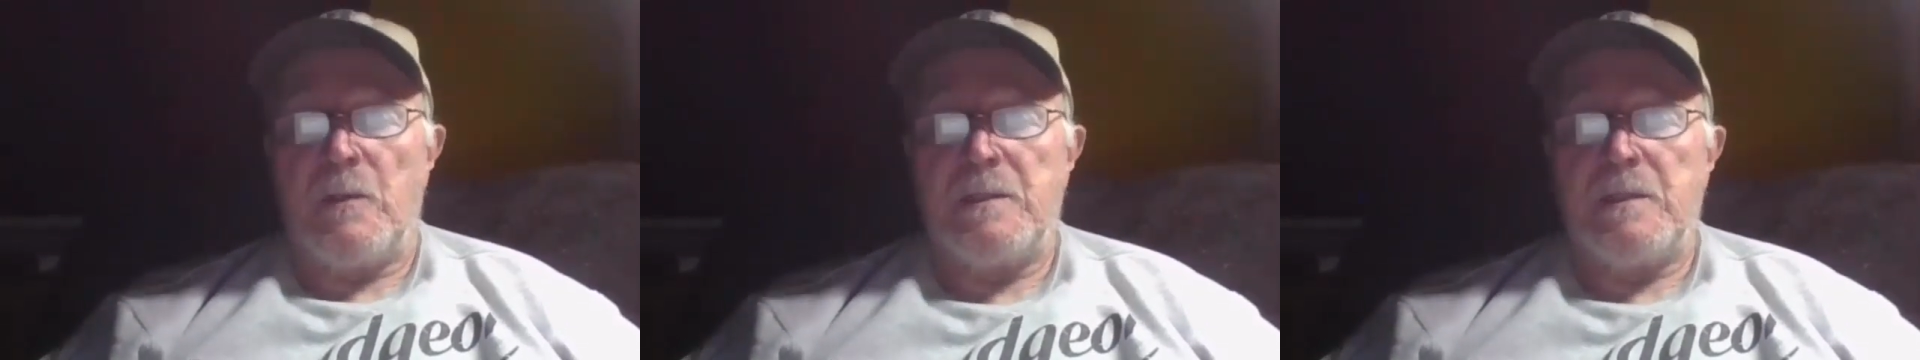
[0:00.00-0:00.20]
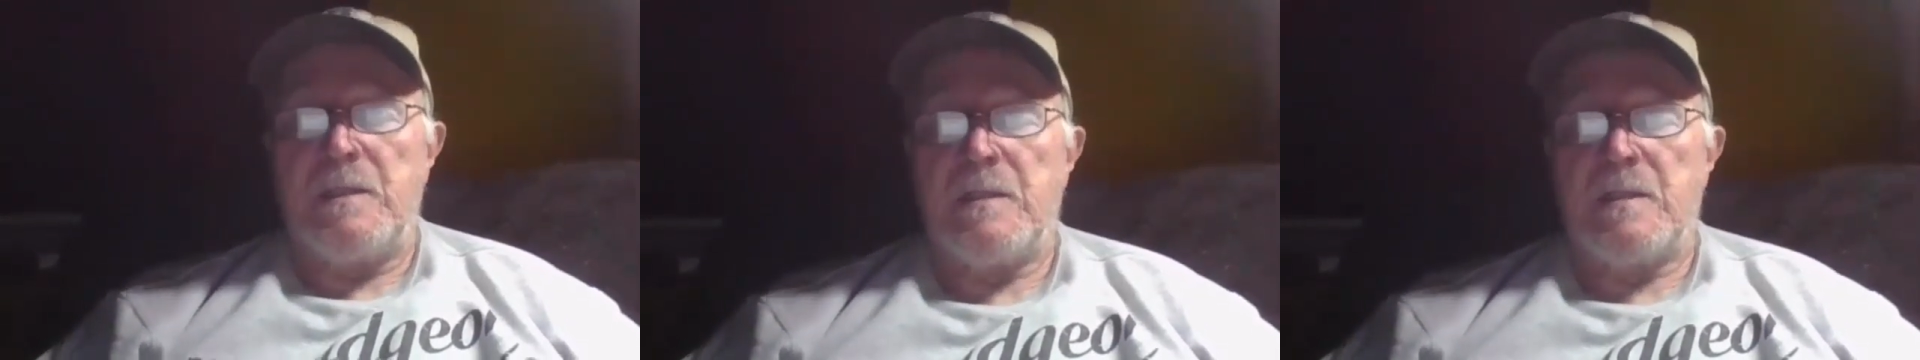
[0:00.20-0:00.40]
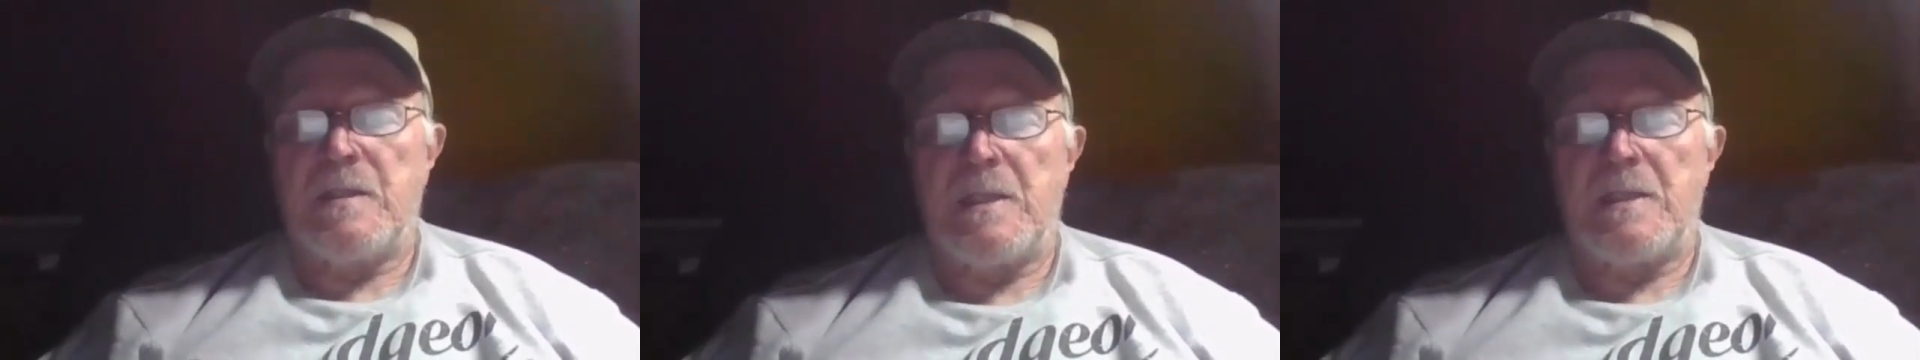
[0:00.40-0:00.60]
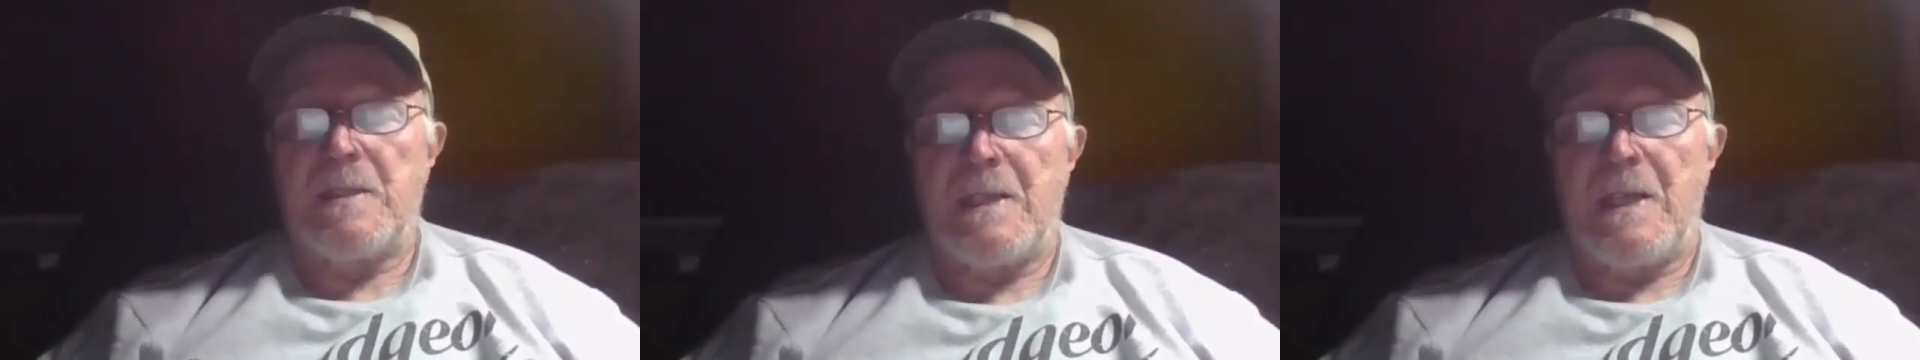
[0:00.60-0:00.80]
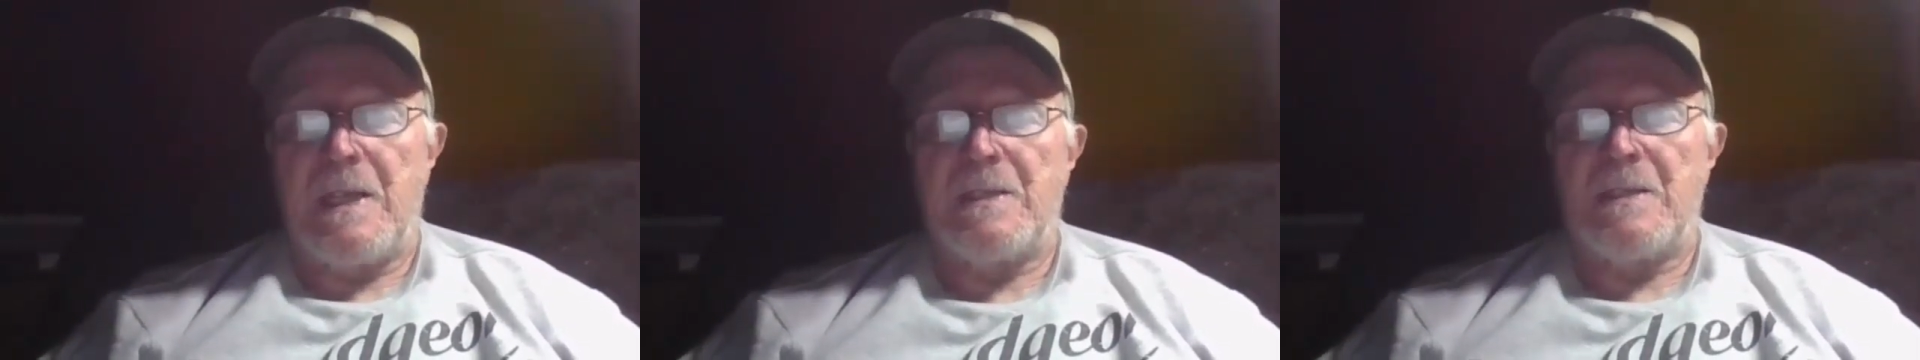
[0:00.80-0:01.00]
until
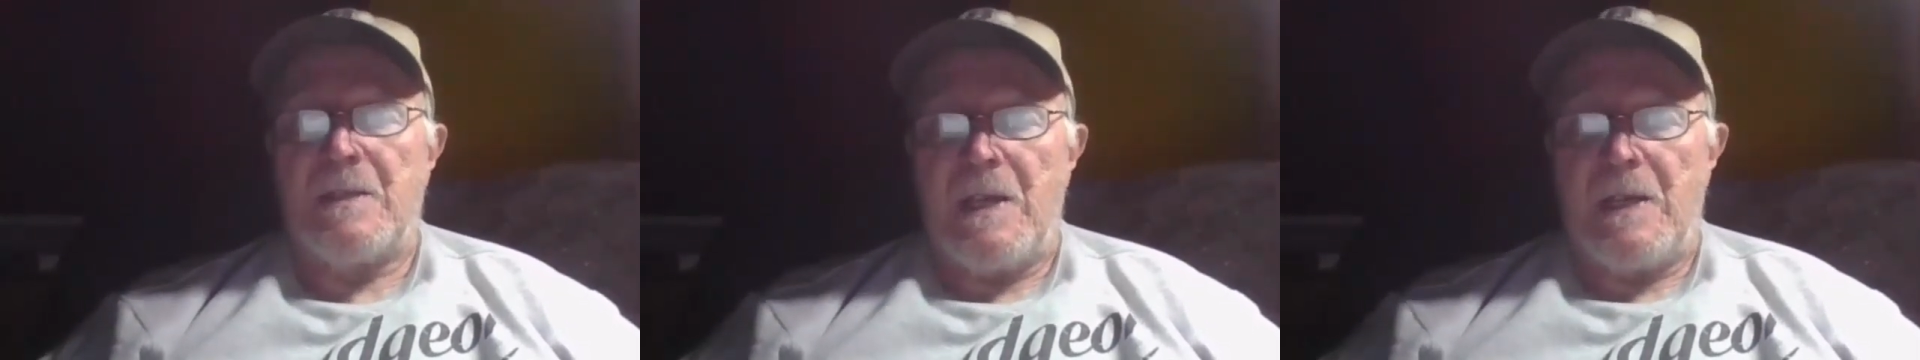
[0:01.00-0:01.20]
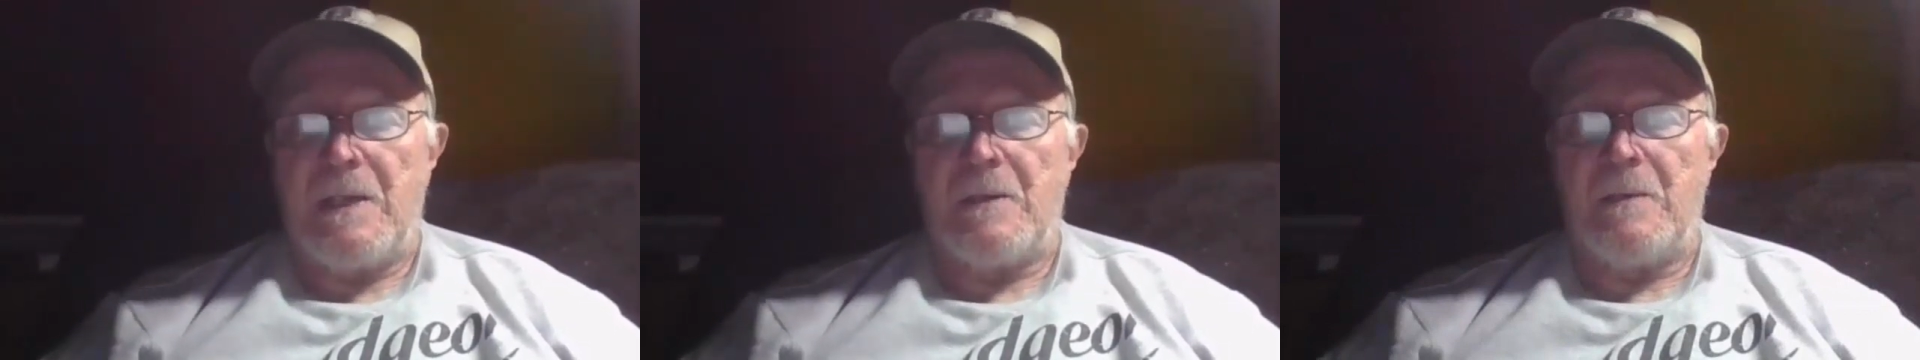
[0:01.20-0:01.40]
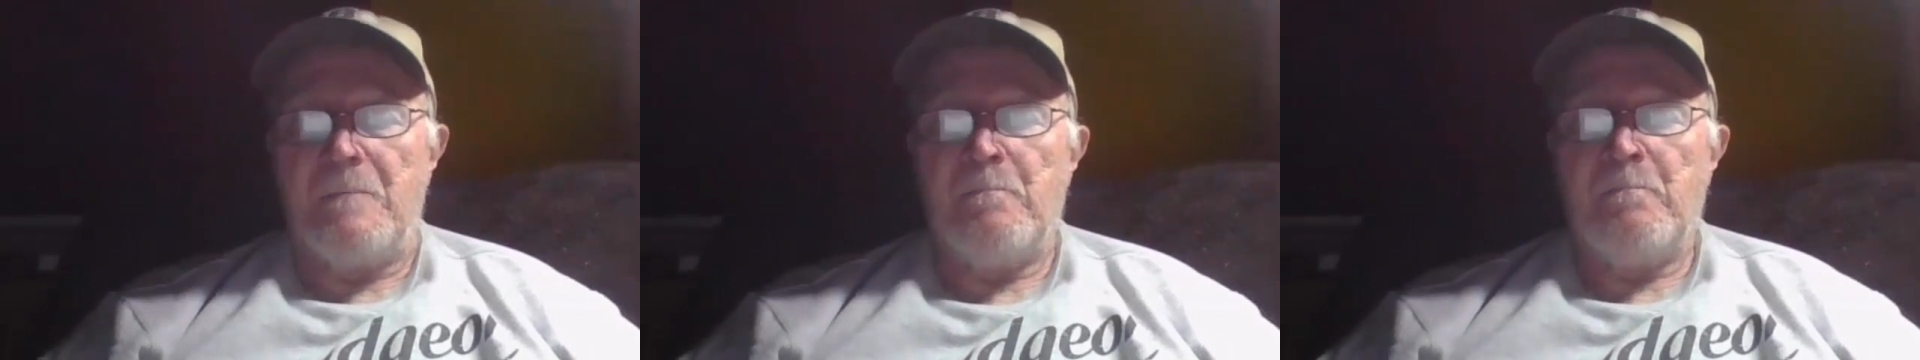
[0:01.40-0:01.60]
26 days